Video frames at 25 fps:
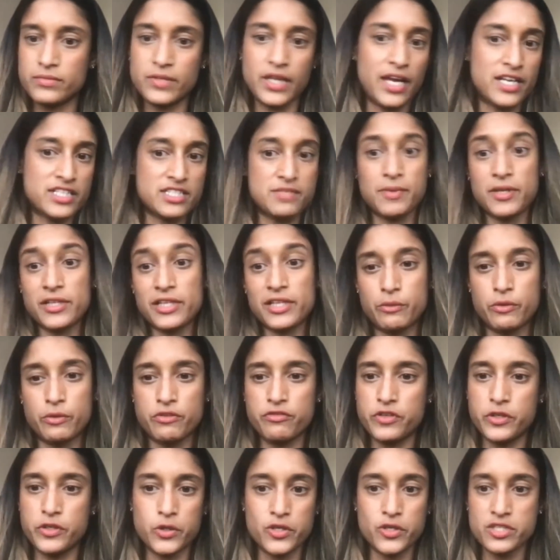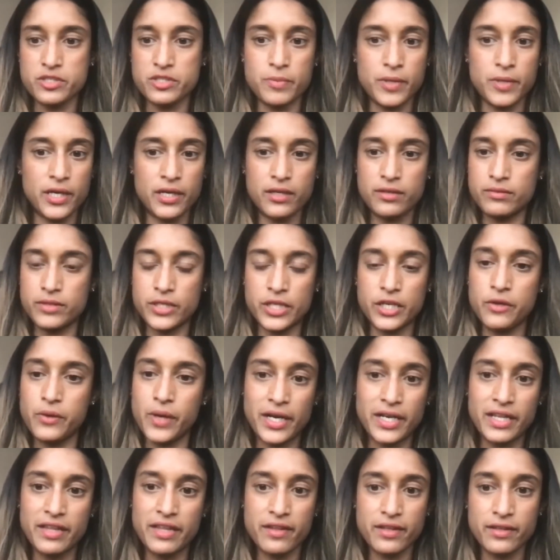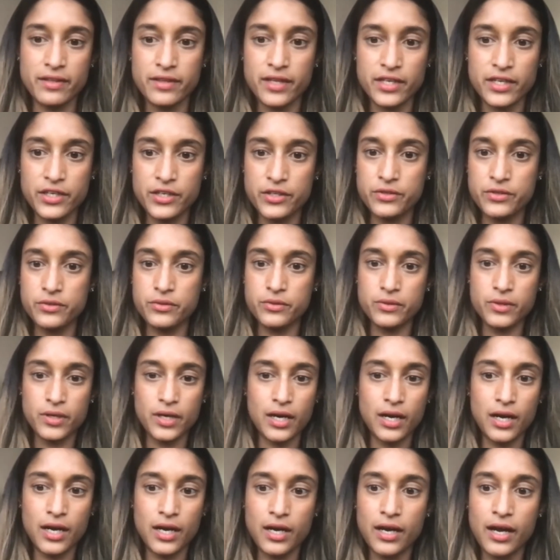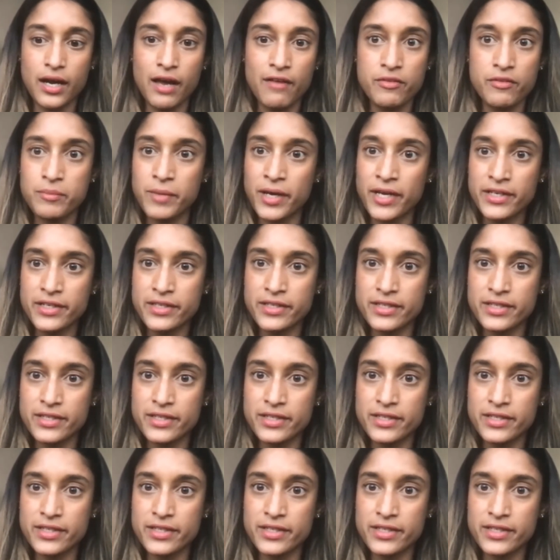They asked about liquid fuels, but anything that you have in mind?